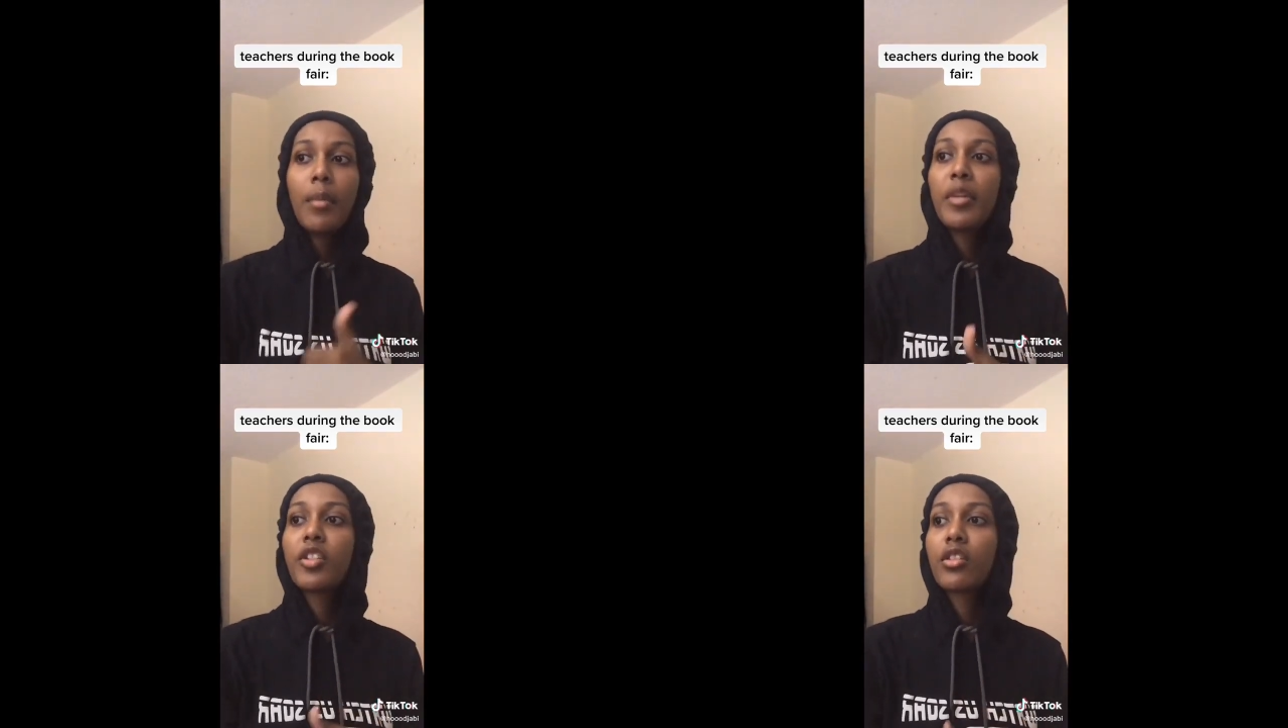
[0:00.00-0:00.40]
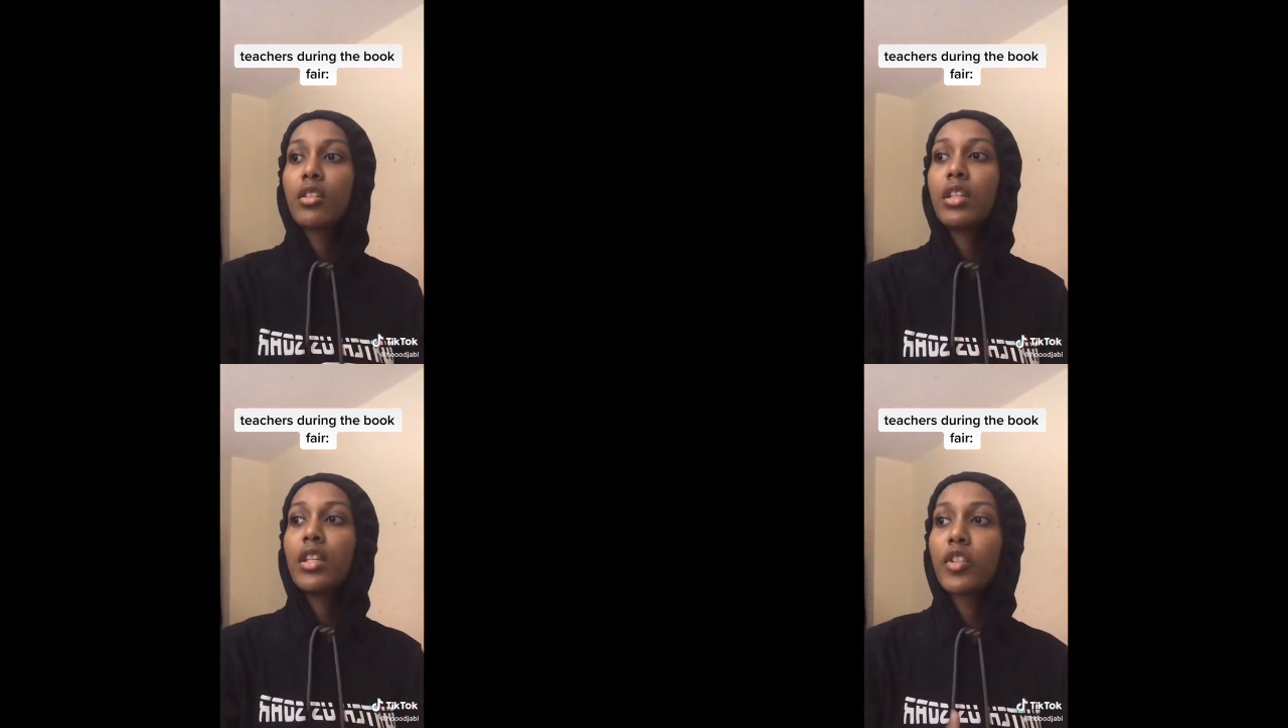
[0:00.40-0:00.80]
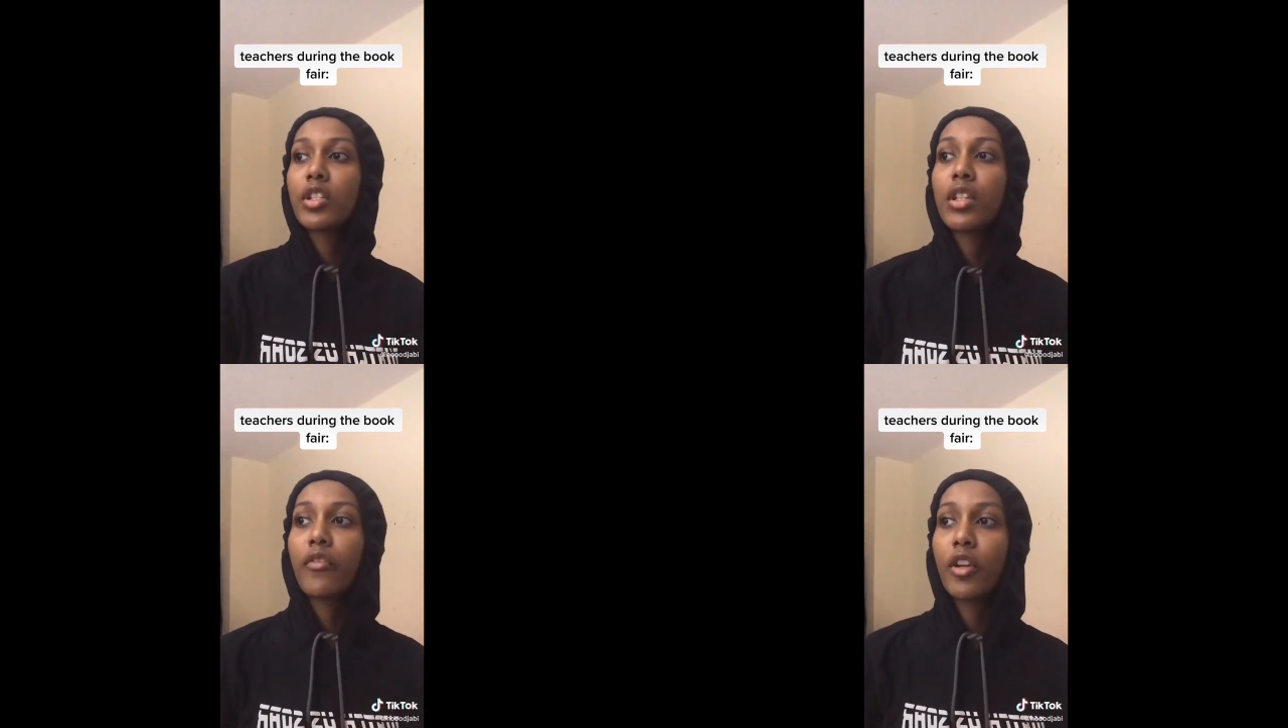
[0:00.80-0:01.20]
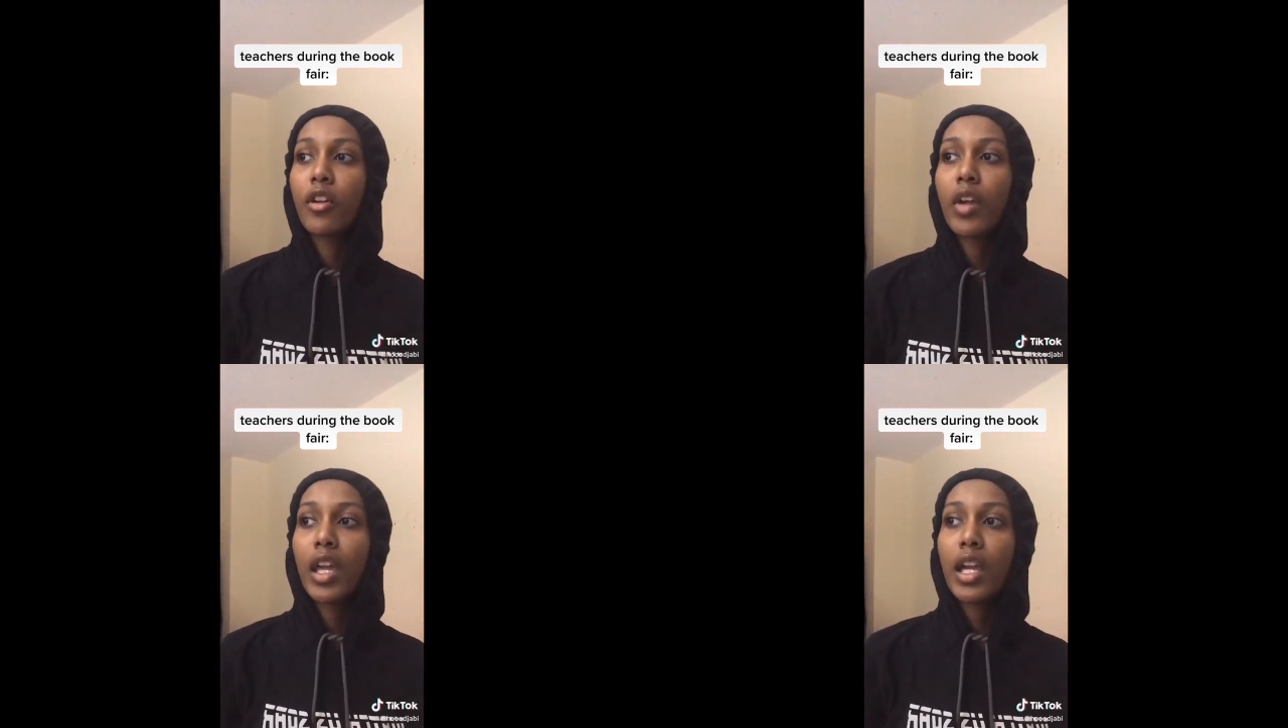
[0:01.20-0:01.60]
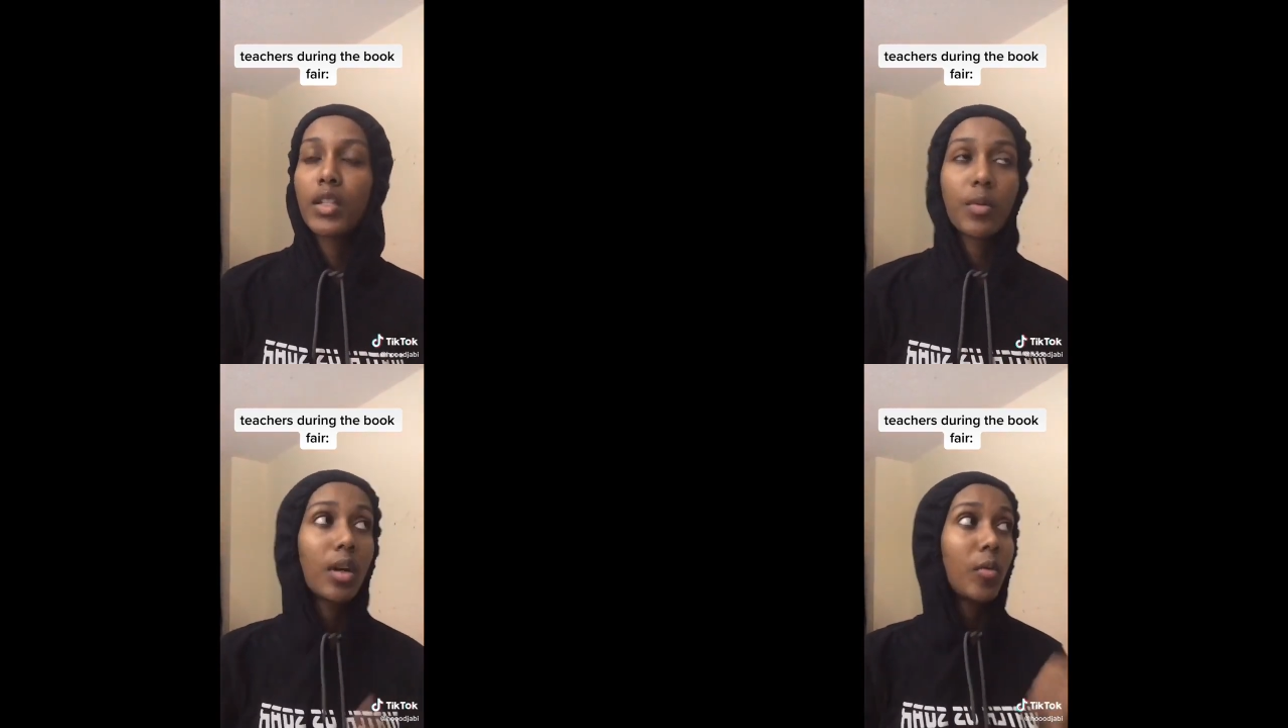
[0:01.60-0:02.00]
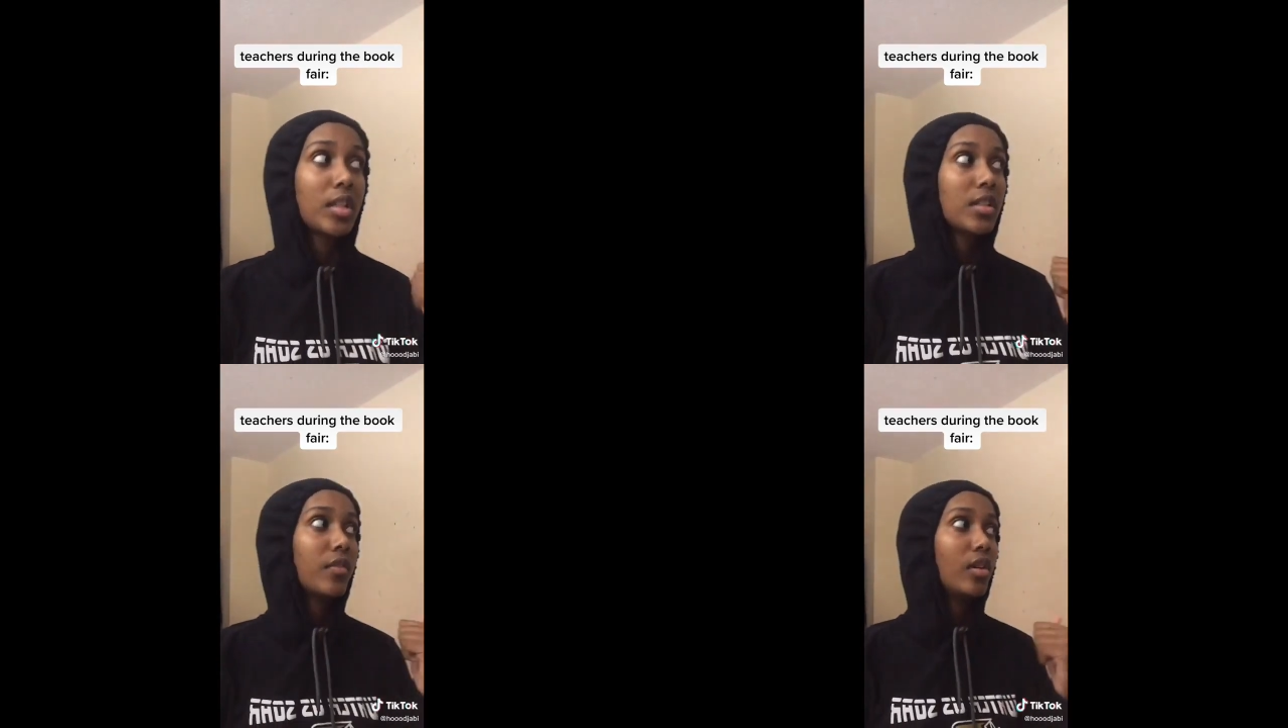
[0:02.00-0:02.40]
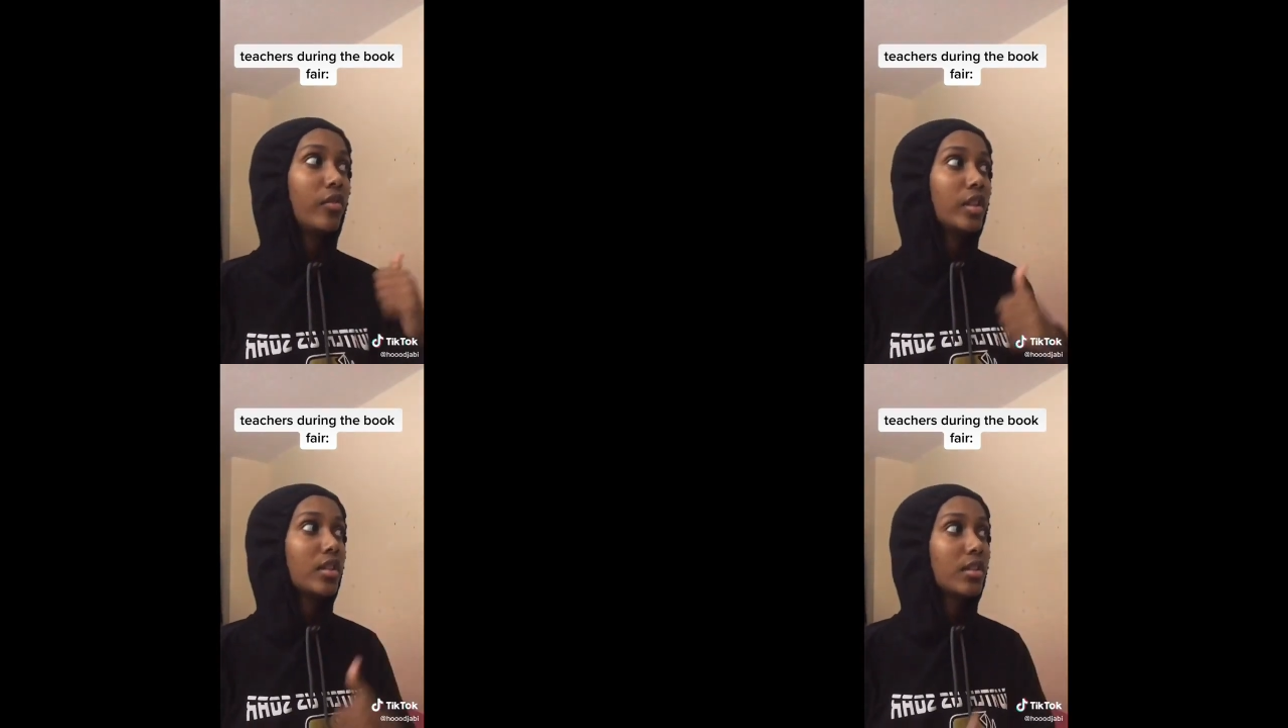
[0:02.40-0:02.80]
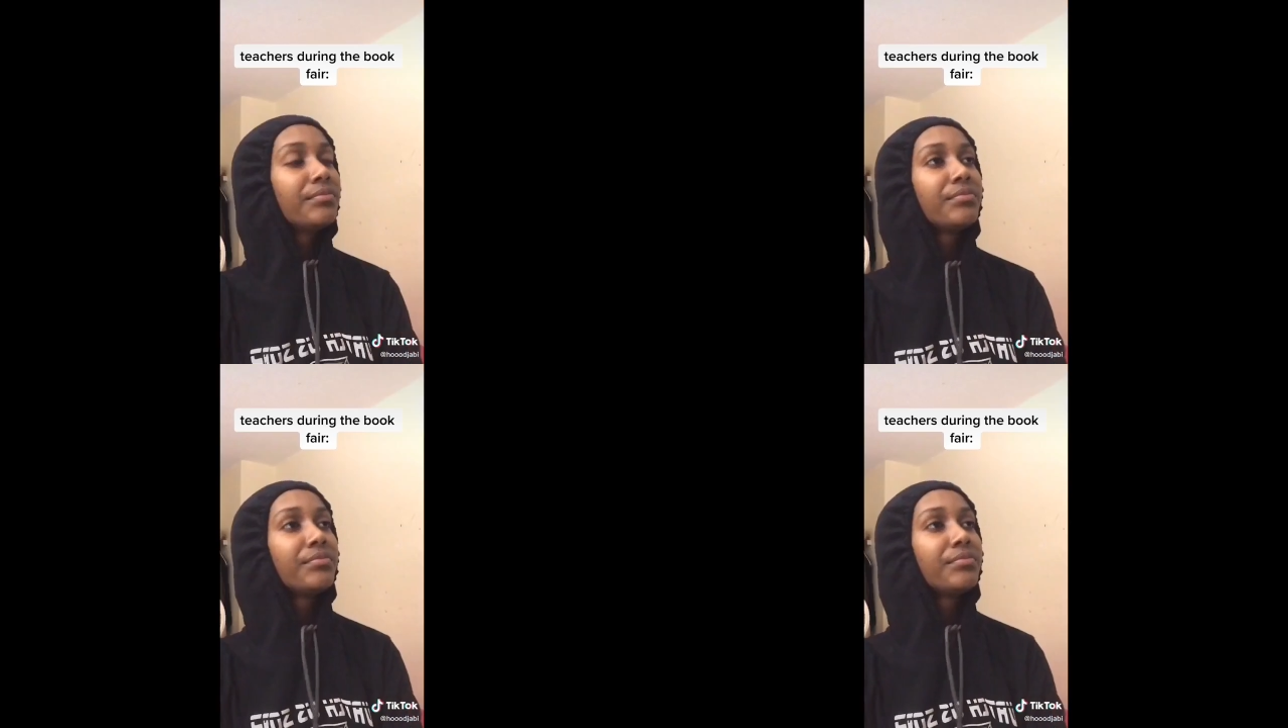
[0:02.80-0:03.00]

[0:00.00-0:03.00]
Make sure to leave your stuff here, okay, guys? We're going to watch the video first.